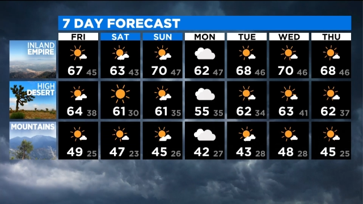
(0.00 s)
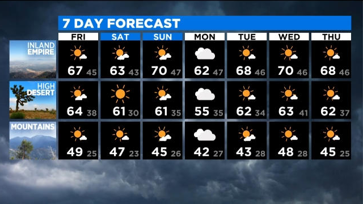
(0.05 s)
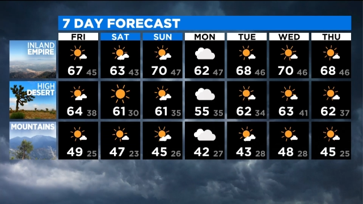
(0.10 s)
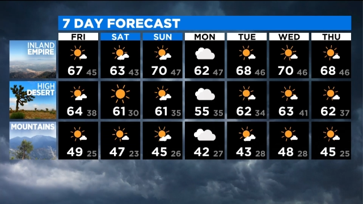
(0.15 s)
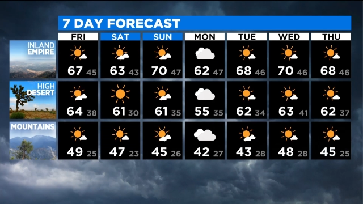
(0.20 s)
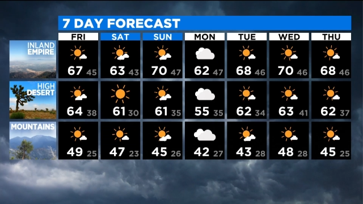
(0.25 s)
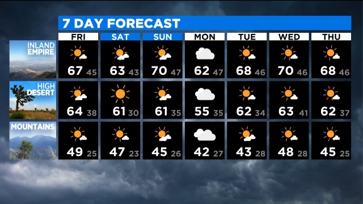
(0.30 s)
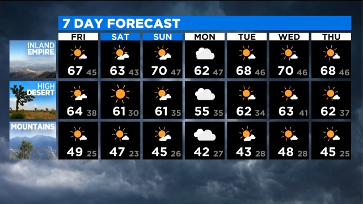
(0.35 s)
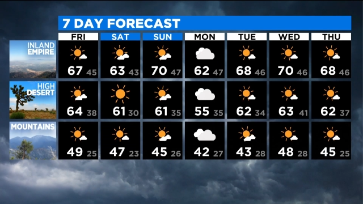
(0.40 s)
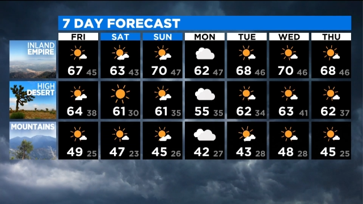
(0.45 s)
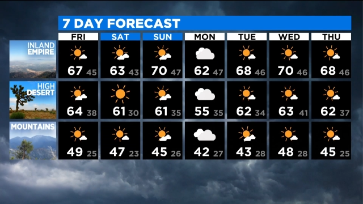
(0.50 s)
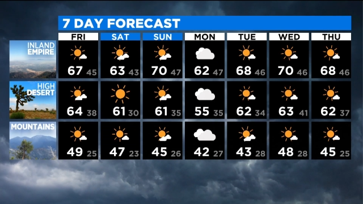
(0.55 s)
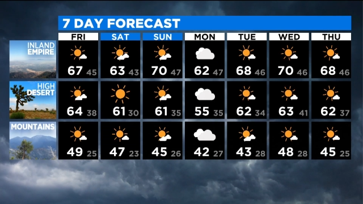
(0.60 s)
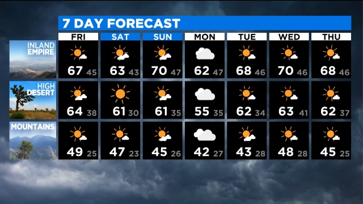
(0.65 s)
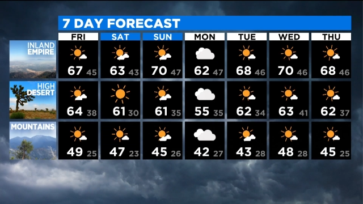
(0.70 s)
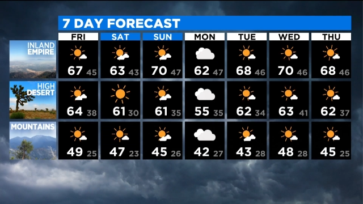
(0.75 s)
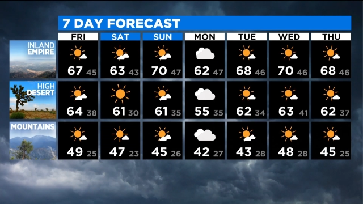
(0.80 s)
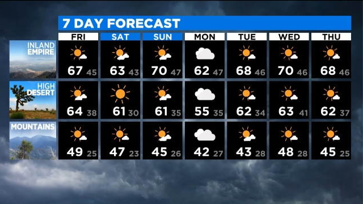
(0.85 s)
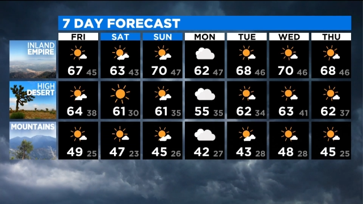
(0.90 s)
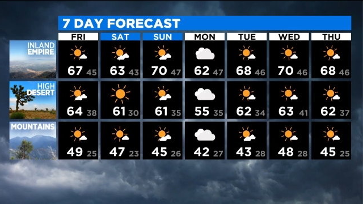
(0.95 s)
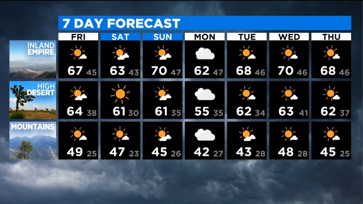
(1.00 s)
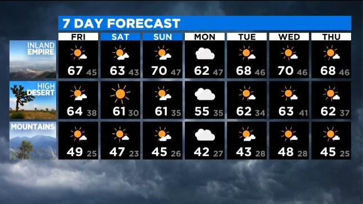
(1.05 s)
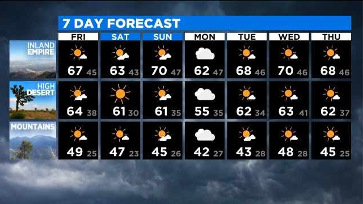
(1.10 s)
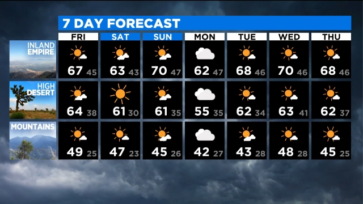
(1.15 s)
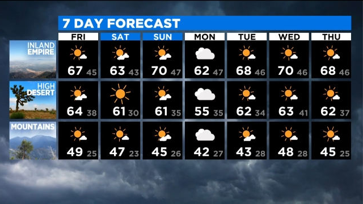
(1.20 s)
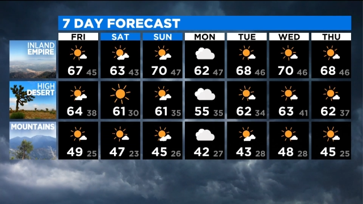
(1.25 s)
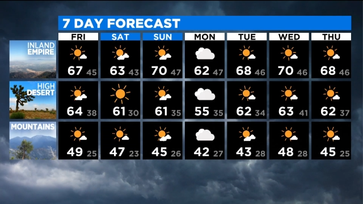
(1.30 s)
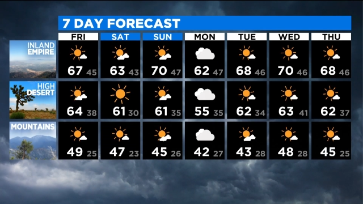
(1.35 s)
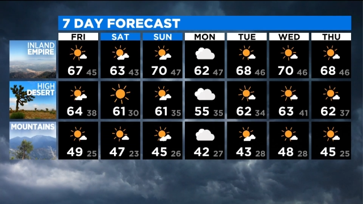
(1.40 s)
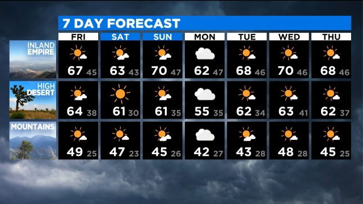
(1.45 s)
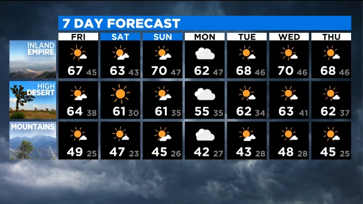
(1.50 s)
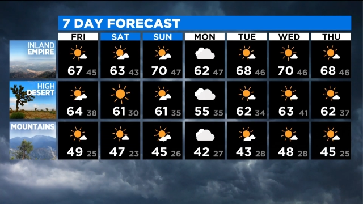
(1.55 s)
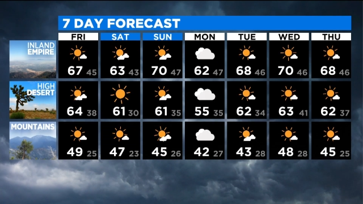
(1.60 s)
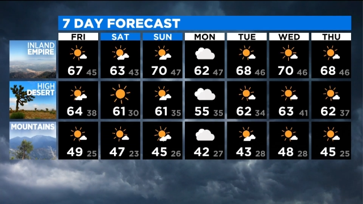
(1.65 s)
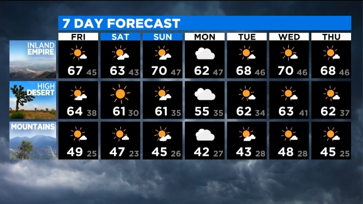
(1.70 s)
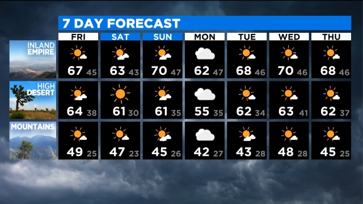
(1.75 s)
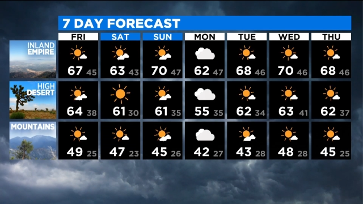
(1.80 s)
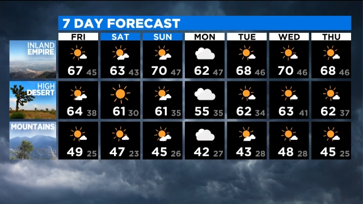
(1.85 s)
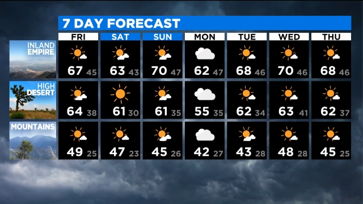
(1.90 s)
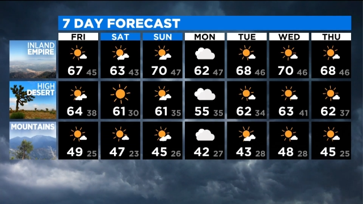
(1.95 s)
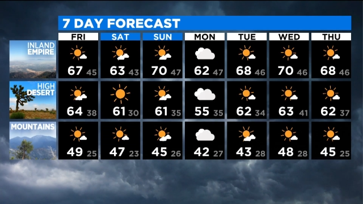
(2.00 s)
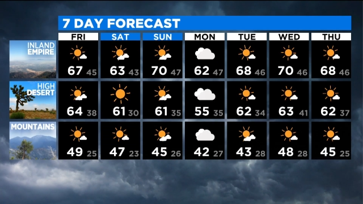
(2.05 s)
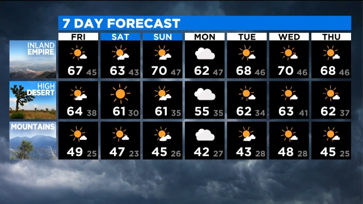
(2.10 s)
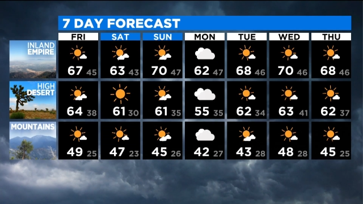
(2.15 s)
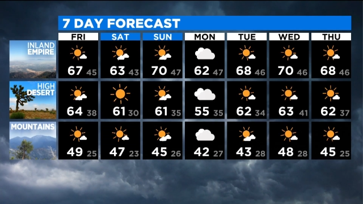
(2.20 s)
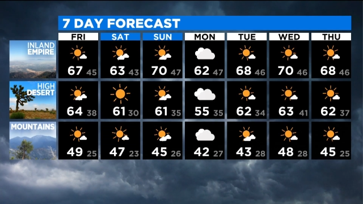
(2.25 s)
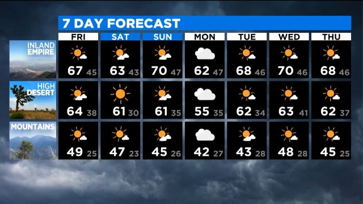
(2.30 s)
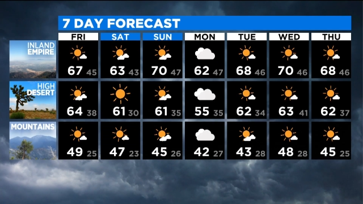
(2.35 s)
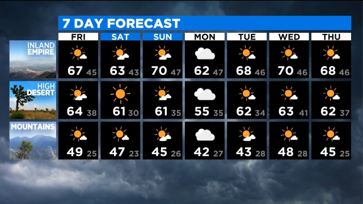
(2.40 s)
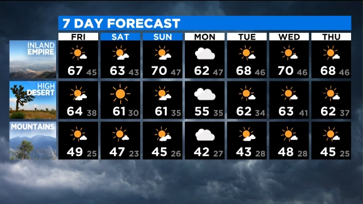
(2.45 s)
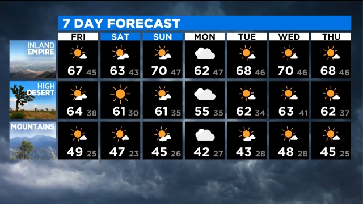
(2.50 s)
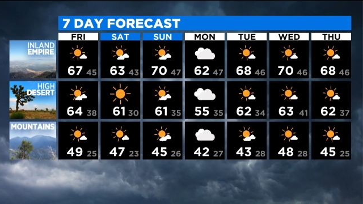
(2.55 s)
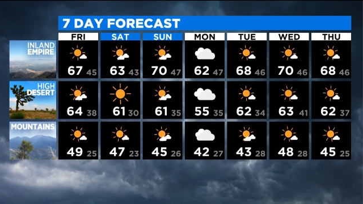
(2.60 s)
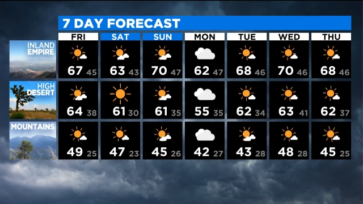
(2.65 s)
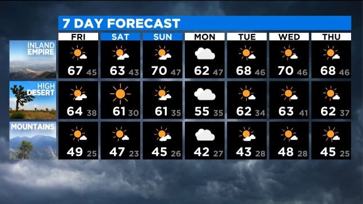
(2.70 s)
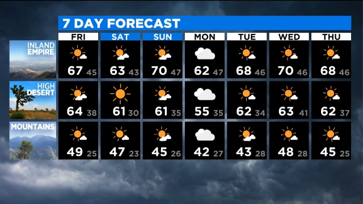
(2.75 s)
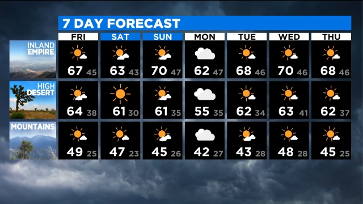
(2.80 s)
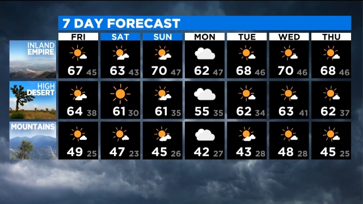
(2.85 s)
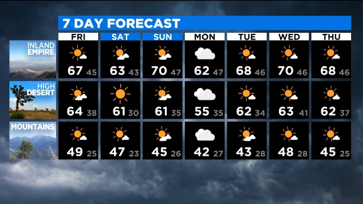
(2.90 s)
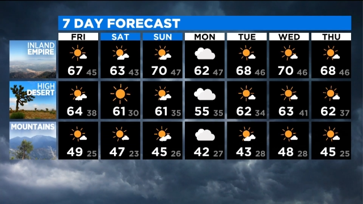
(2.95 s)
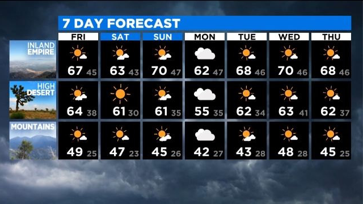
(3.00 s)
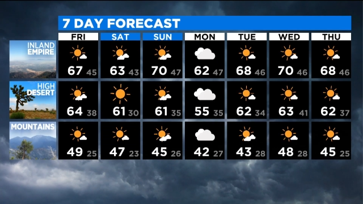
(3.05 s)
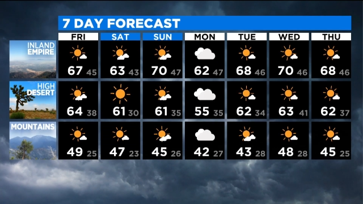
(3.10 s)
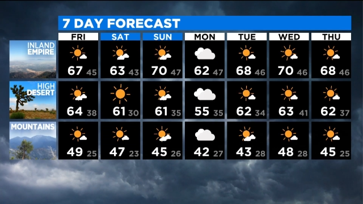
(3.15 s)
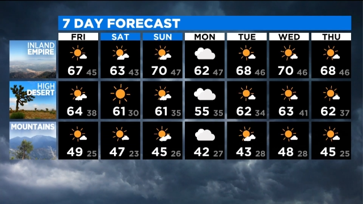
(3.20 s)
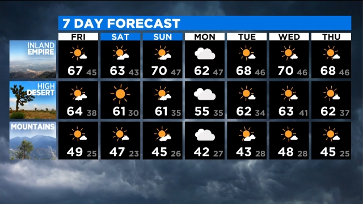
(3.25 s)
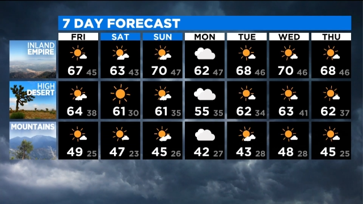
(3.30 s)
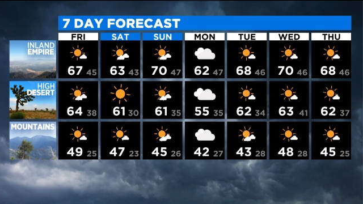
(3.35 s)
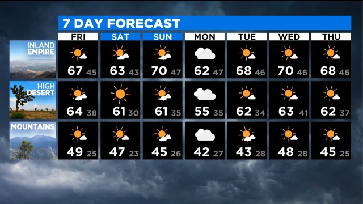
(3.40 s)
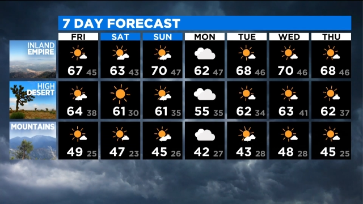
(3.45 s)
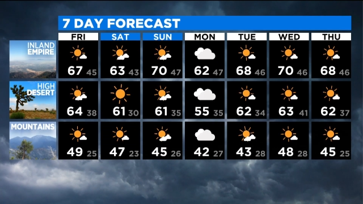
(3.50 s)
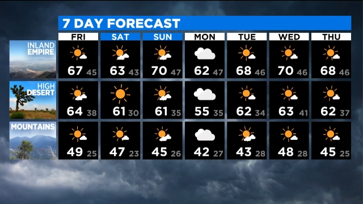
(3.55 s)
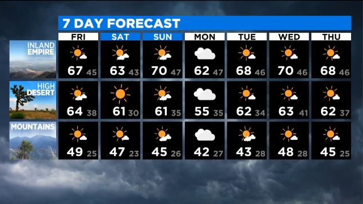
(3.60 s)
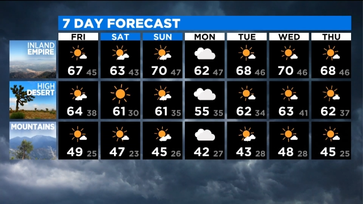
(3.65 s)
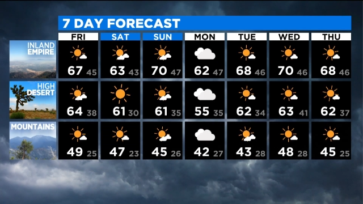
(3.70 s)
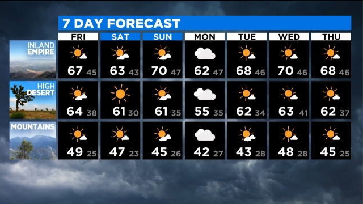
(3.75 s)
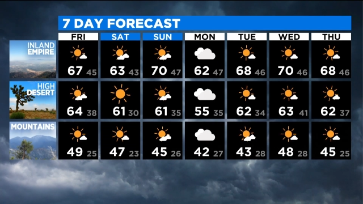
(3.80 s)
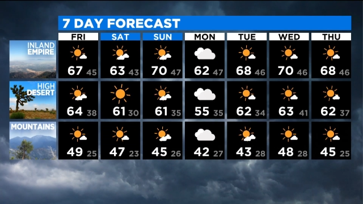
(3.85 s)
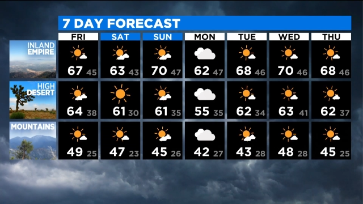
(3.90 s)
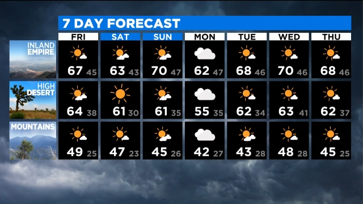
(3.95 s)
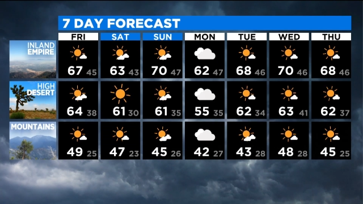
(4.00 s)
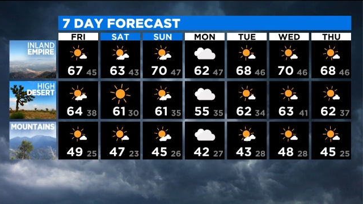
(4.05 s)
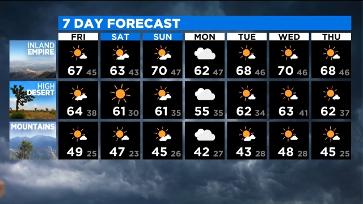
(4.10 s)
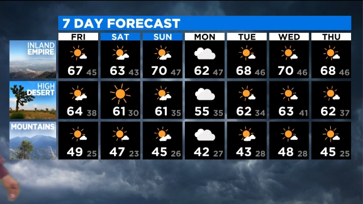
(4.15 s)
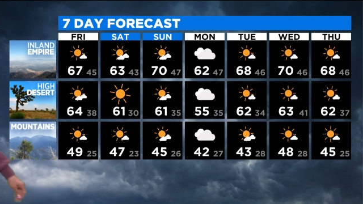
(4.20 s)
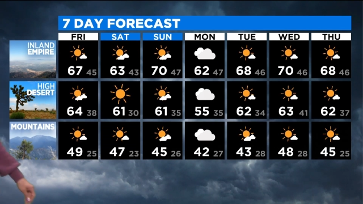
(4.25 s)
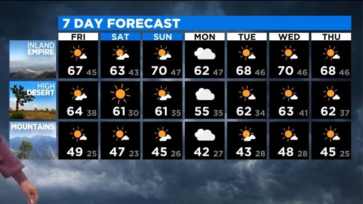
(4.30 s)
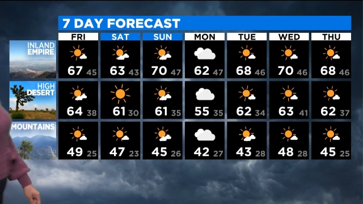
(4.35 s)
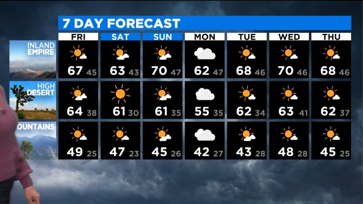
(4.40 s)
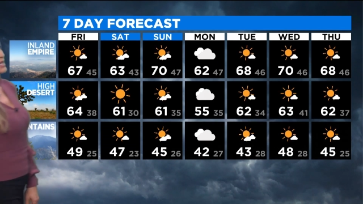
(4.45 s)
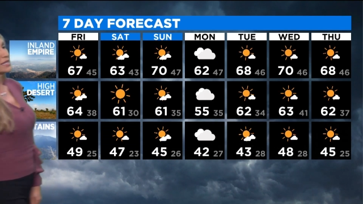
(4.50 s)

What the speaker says: No face is visible, so there are no lips to read.